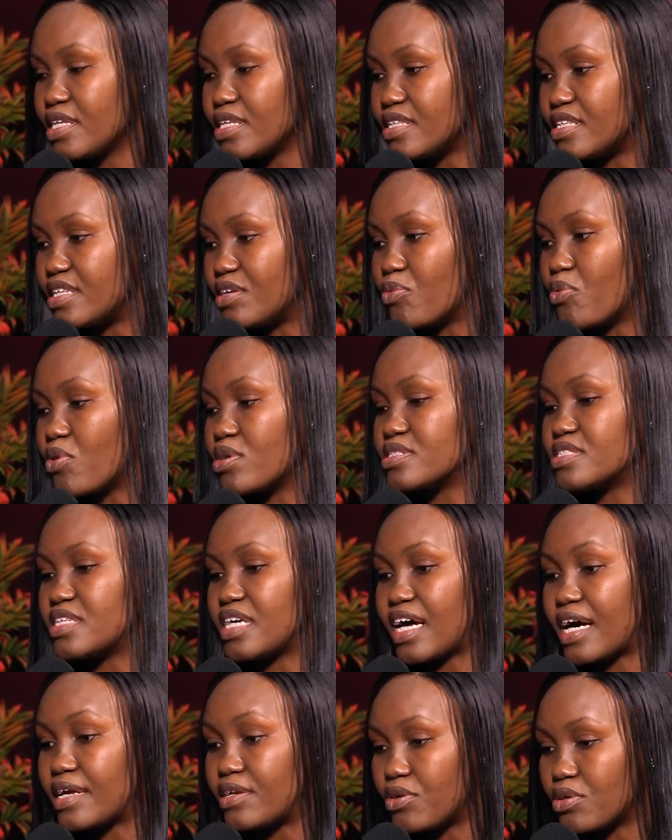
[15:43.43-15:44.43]
the ones
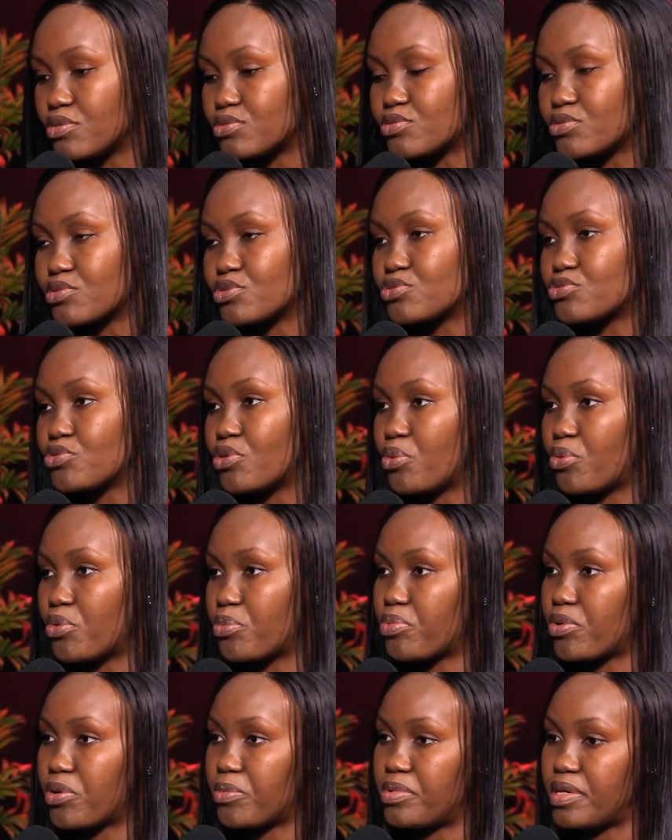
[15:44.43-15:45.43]
that are not so strong
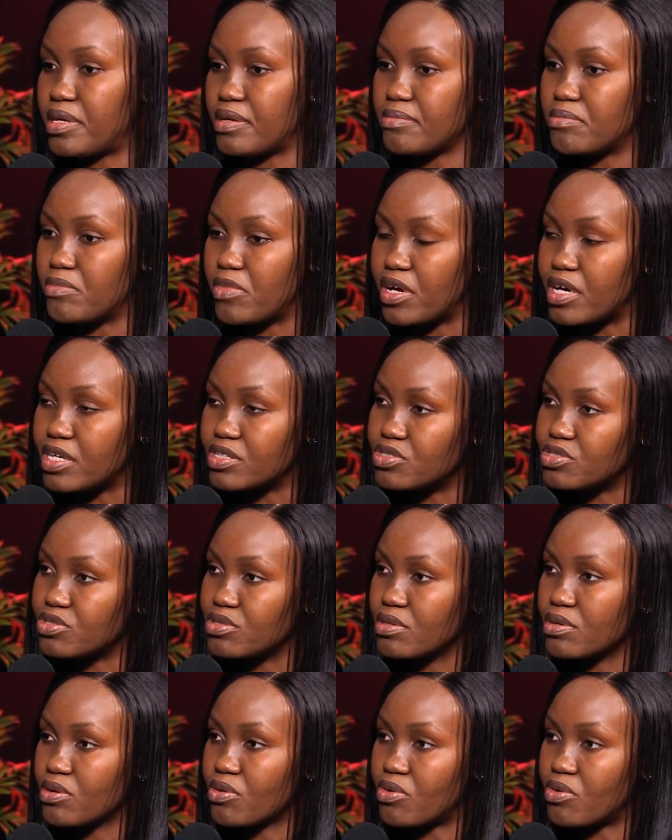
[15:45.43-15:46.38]
would probably merge,